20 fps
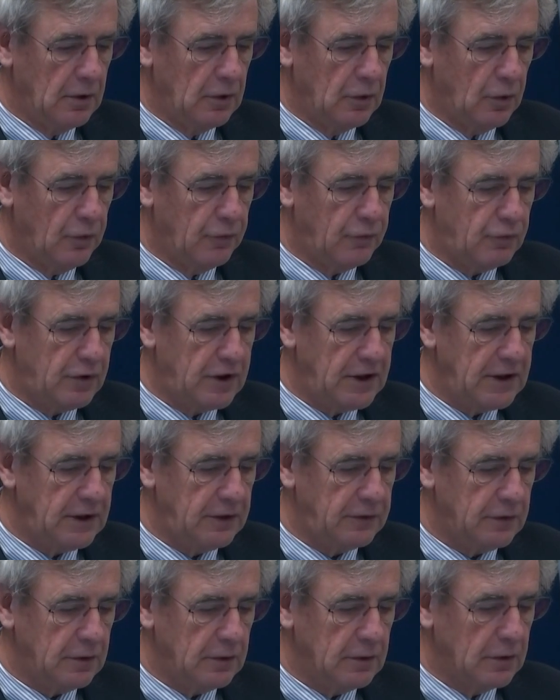Lord
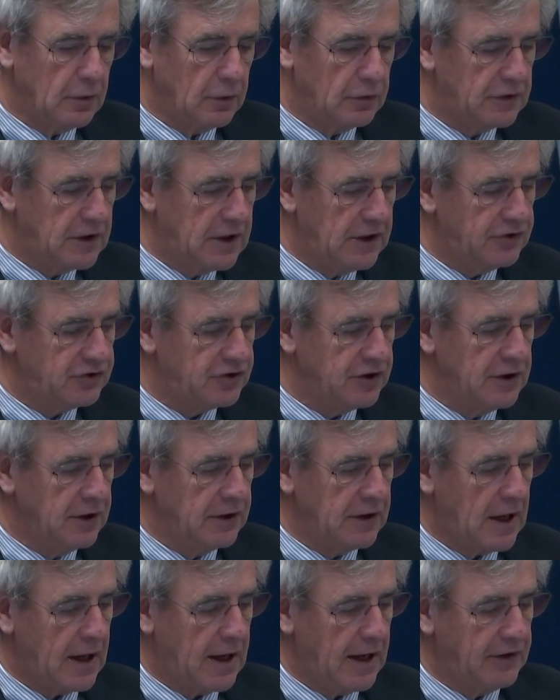Reed, Lord Kitchen
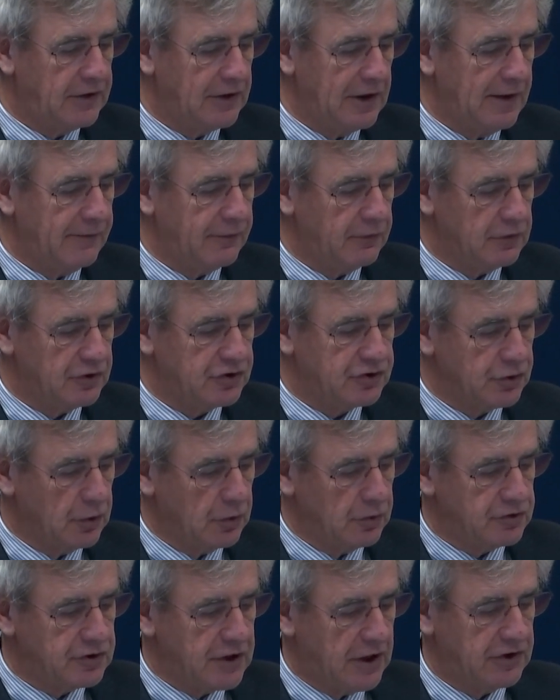and I deliver a
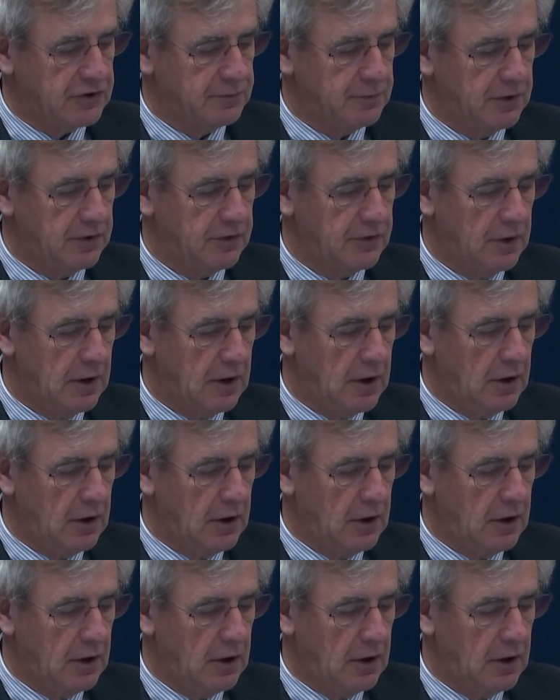short judgment